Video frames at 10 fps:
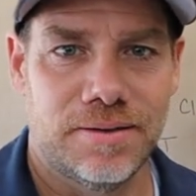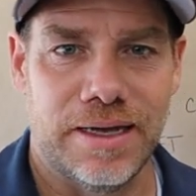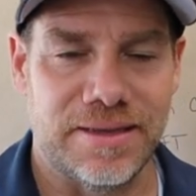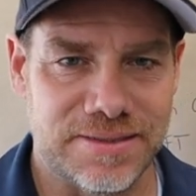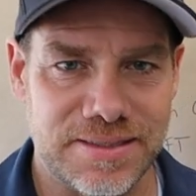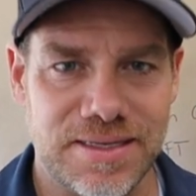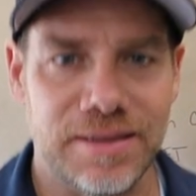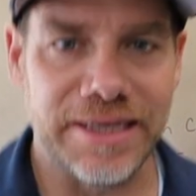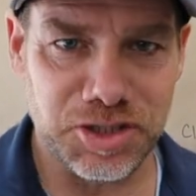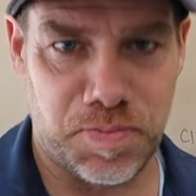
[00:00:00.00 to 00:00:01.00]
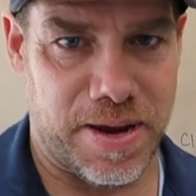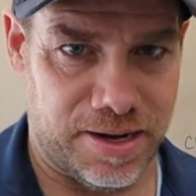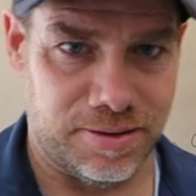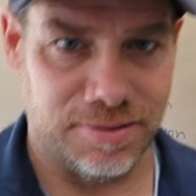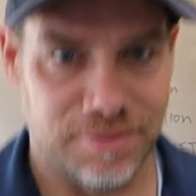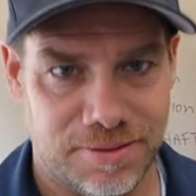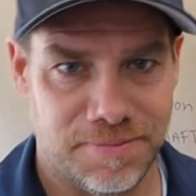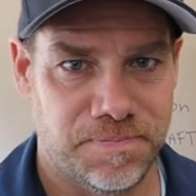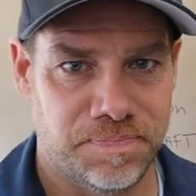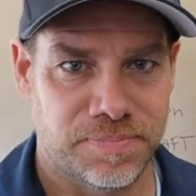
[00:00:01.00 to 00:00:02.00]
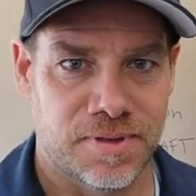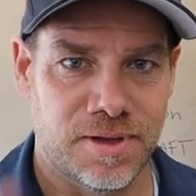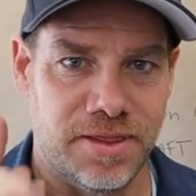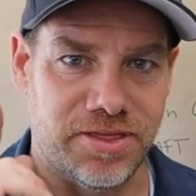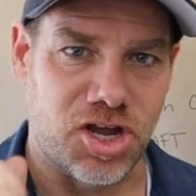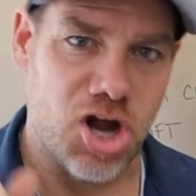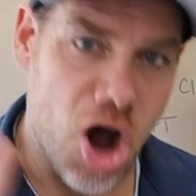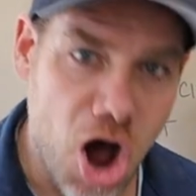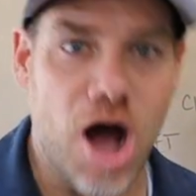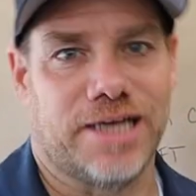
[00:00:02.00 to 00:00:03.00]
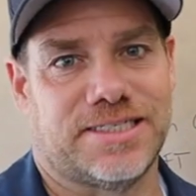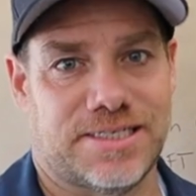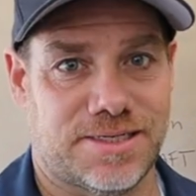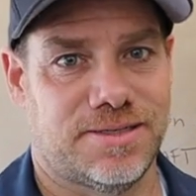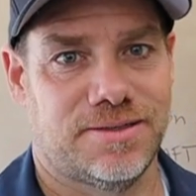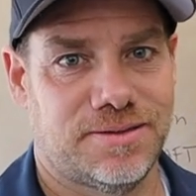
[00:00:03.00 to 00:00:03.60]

and this is the linchpin, the cost.